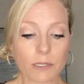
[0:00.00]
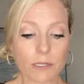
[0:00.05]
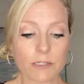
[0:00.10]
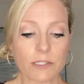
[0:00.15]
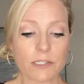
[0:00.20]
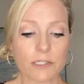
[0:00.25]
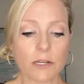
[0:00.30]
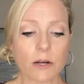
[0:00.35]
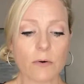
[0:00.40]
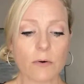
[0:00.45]

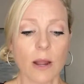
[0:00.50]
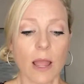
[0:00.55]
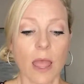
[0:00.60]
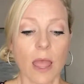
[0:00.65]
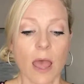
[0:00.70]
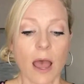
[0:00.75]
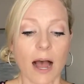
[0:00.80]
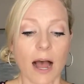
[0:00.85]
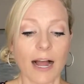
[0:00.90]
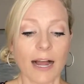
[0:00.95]
so
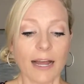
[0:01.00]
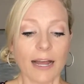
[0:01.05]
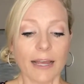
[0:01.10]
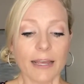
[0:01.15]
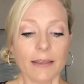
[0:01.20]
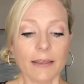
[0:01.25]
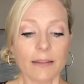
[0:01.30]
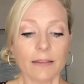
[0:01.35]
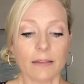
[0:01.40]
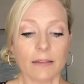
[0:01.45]

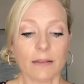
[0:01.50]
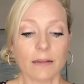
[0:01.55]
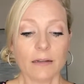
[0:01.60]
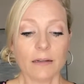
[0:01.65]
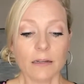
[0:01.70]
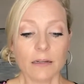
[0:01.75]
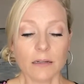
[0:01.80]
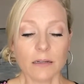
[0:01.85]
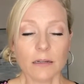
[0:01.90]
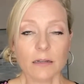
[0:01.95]
I
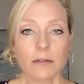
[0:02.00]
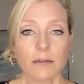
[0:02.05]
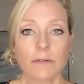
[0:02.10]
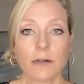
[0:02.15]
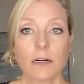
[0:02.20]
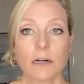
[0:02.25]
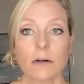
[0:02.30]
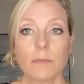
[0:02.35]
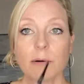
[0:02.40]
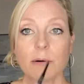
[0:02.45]
love
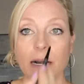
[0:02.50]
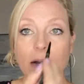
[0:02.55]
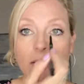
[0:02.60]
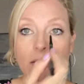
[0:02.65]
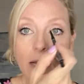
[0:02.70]
our brow